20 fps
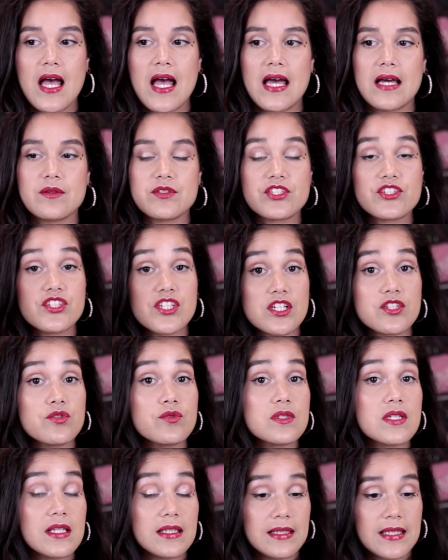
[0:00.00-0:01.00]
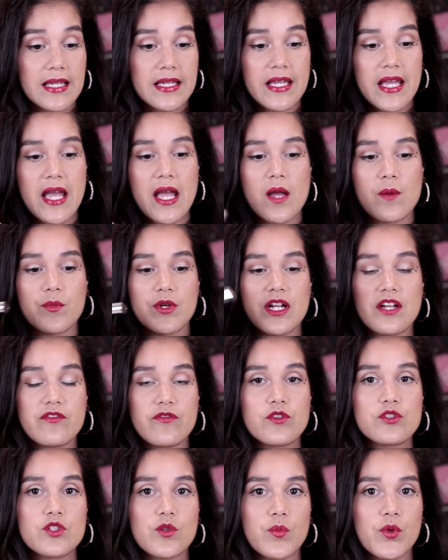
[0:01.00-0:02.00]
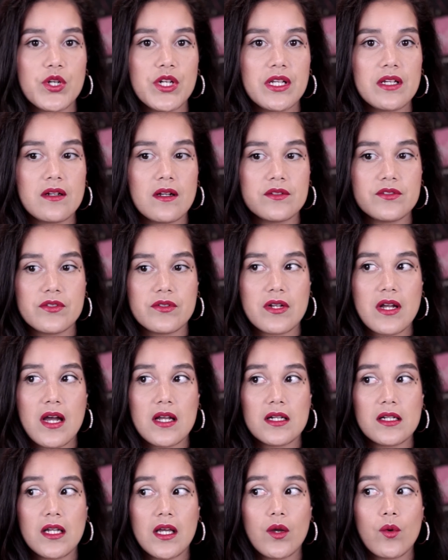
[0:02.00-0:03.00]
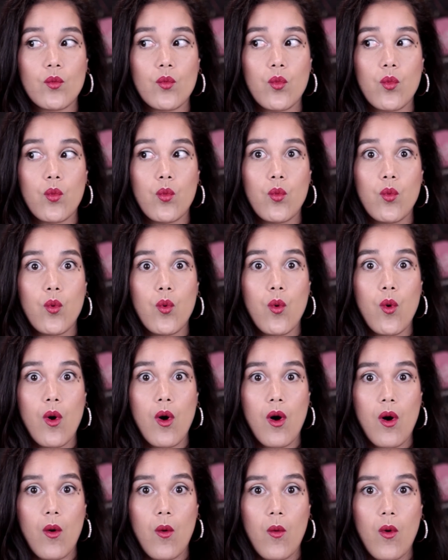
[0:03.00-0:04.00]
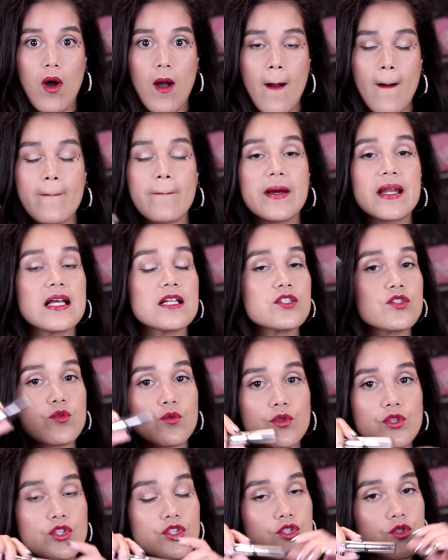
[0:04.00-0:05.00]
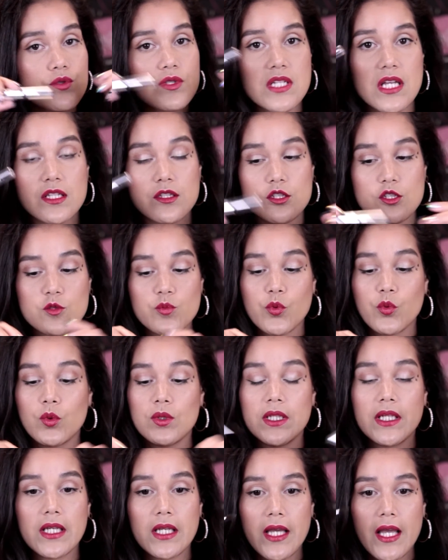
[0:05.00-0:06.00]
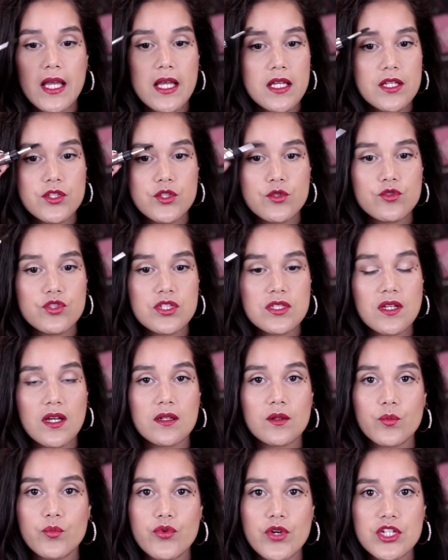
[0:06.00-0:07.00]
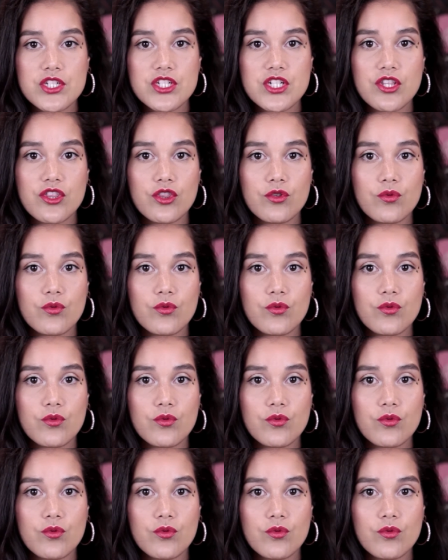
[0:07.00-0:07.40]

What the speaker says: I was just using a light hand, but at first you're putting it on, you're kind of like, whoa, but as soon as you take the spoolie and you just kind of brush it